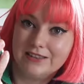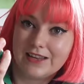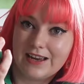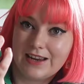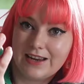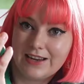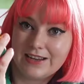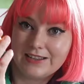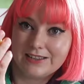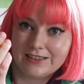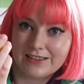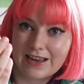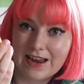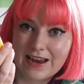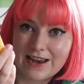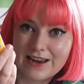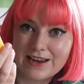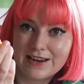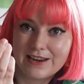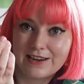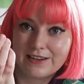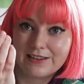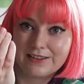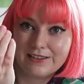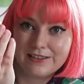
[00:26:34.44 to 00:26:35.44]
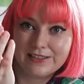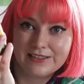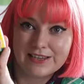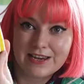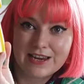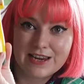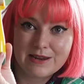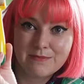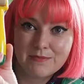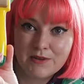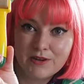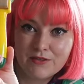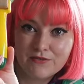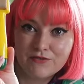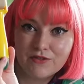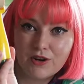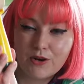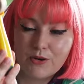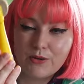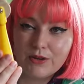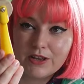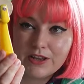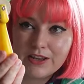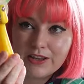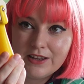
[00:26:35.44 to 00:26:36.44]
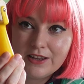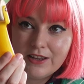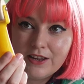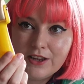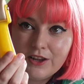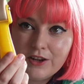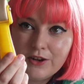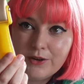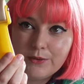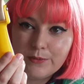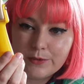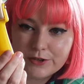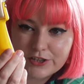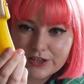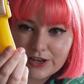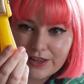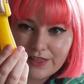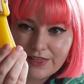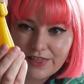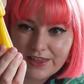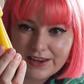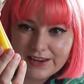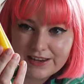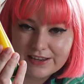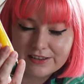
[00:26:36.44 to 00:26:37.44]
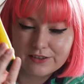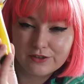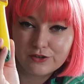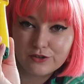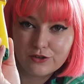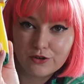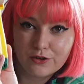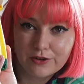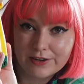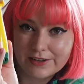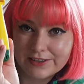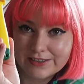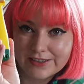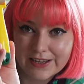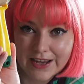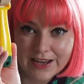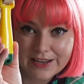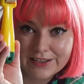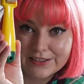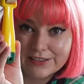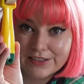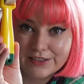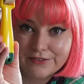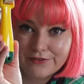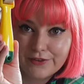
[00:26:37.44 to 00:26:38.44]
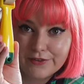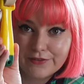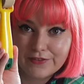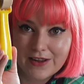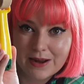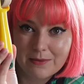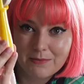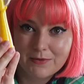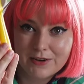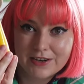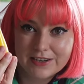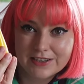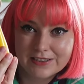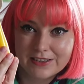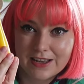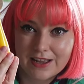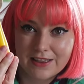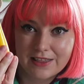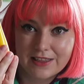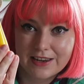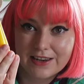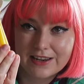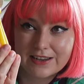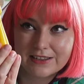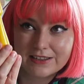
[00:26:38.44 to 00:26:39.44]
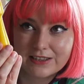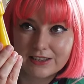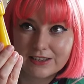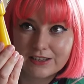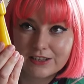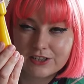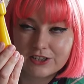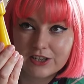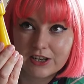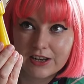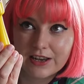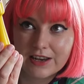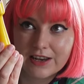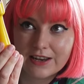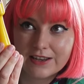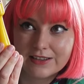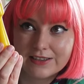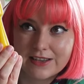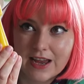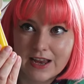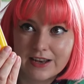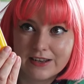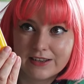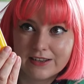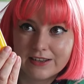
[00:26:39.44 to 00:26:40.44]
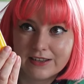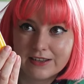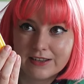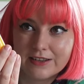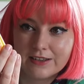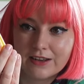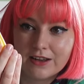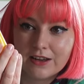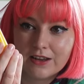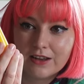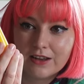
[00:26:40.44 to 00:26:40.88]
It's a seam roller, which I think is not intended for fabrics. I think it's initially intended